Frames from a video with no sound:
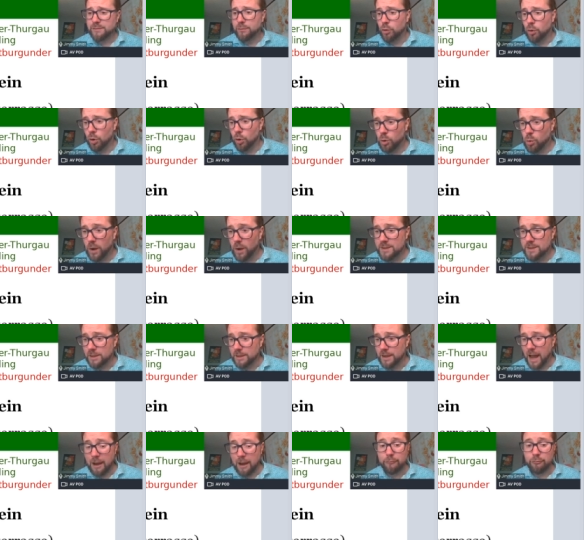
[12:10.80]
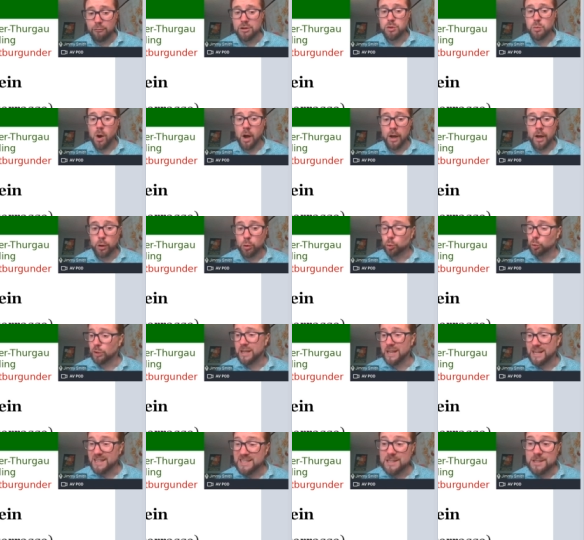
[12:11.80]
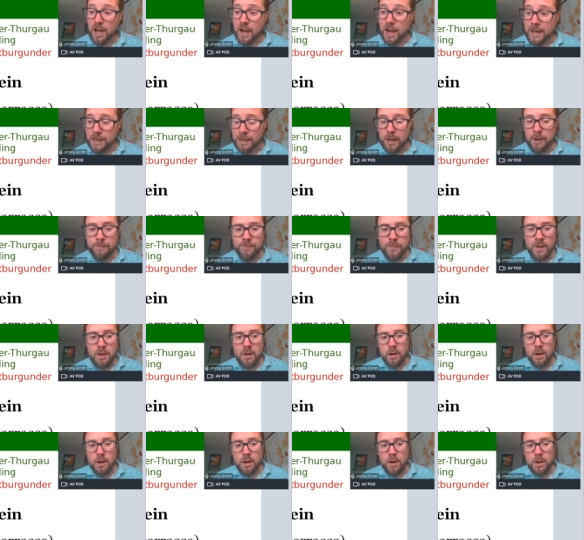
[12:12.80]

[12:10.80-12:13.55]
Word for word: for quite an average wine called Niersteiner,